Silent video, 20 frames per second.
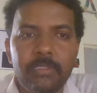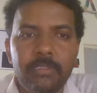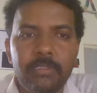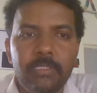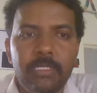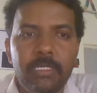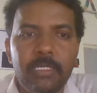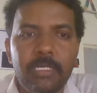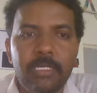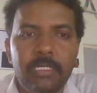
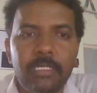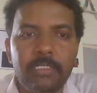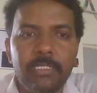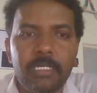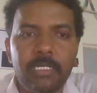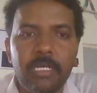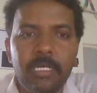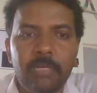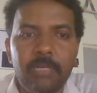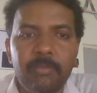See, here is
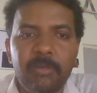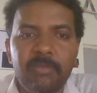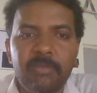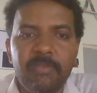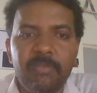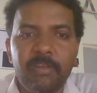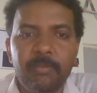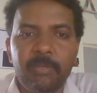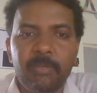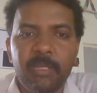the
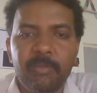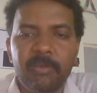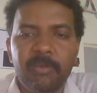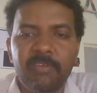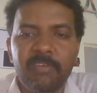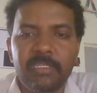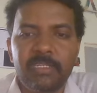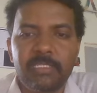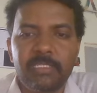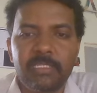carbon film type
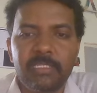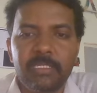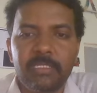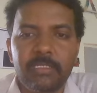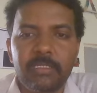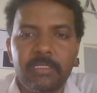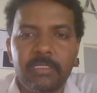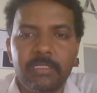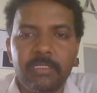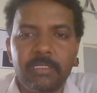of
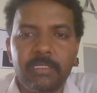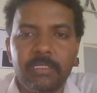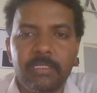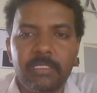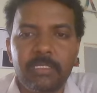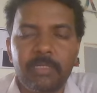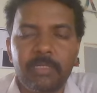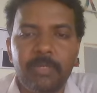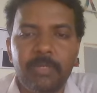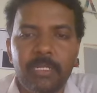resistors.
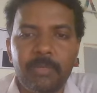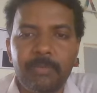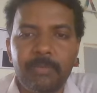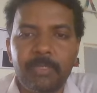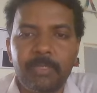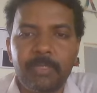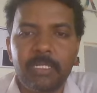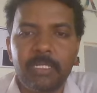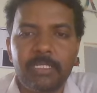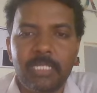It will
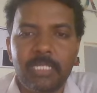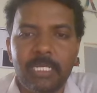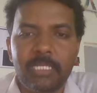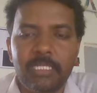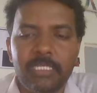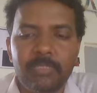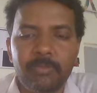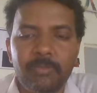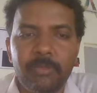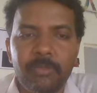appearance like
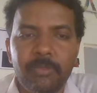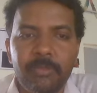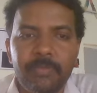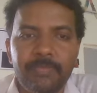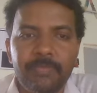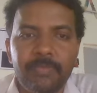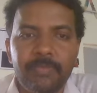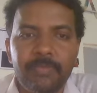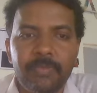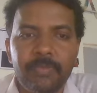this, no?
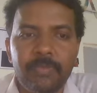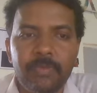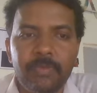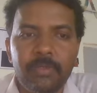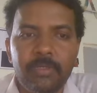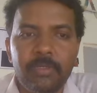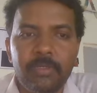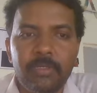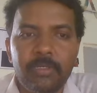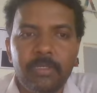
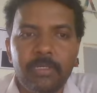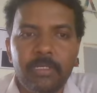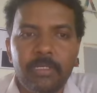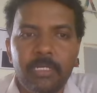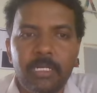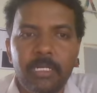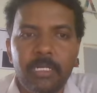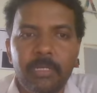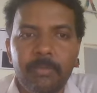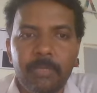
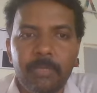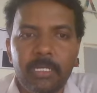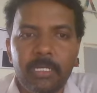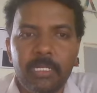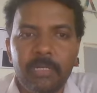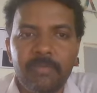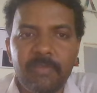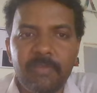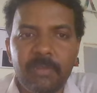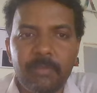And the
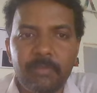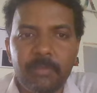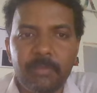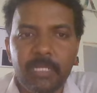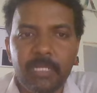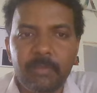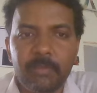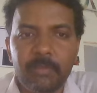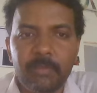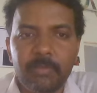metal
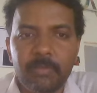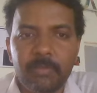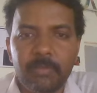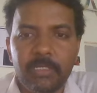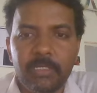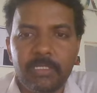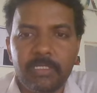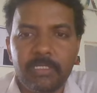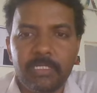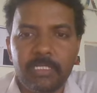film type
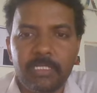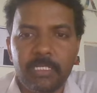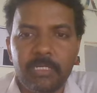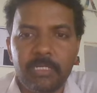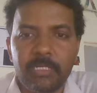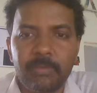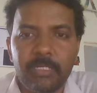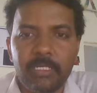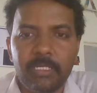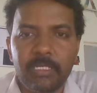resistors
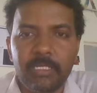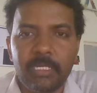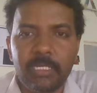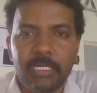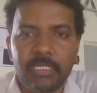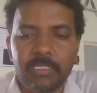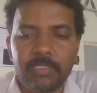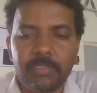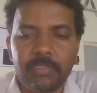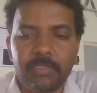are appearing
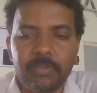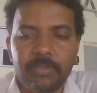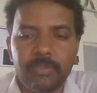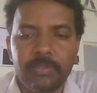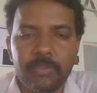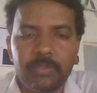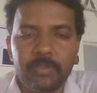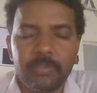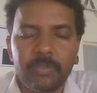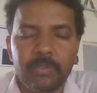like this.
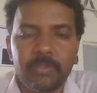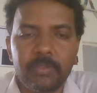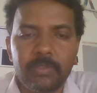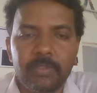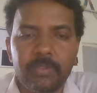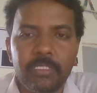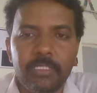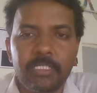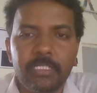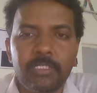
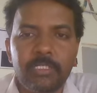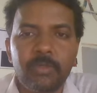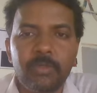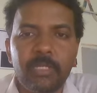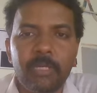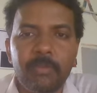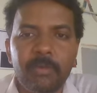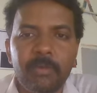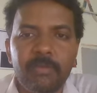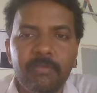And these two
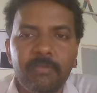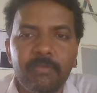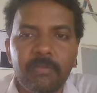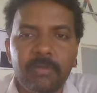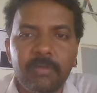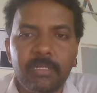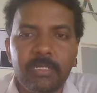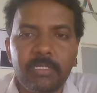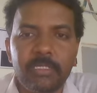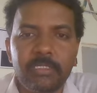type of
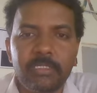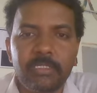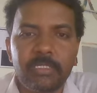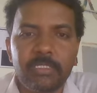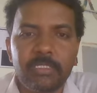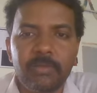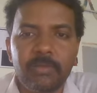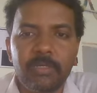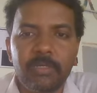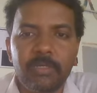
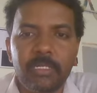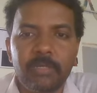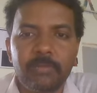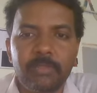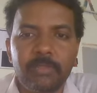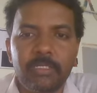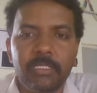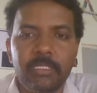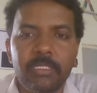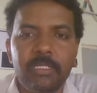resistors you can
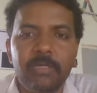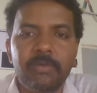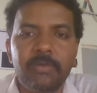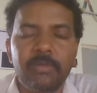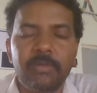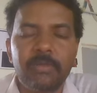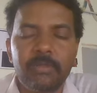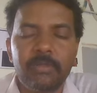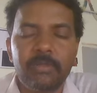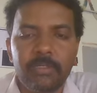observe in
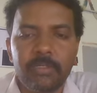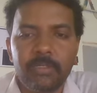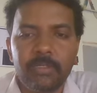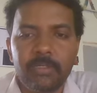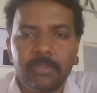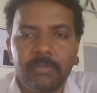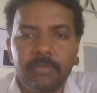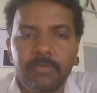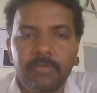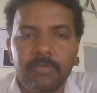our
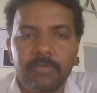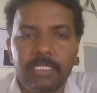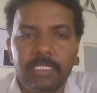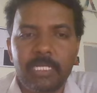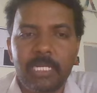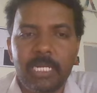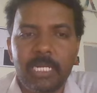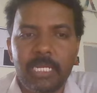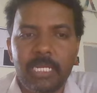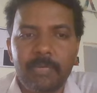
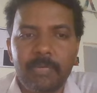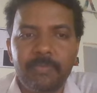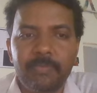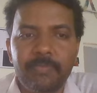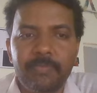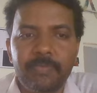physical lab.